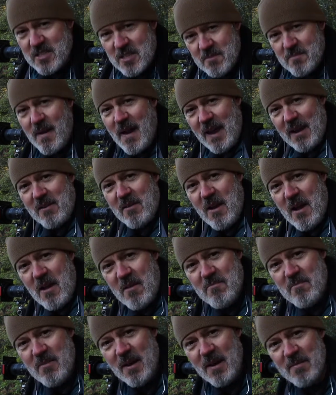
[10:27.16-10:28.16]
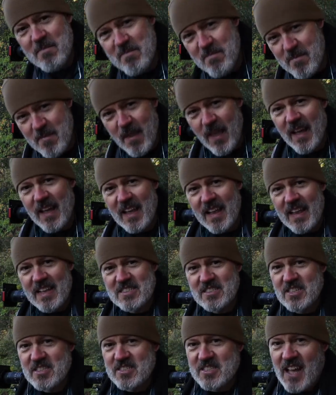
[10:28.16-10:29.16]
in the background, but
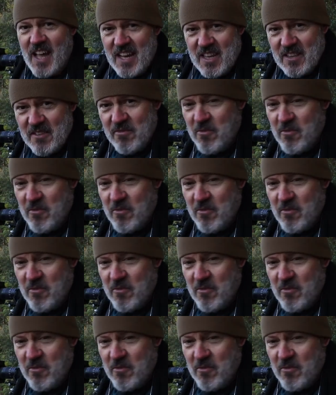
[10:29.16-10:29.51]
that's just not in the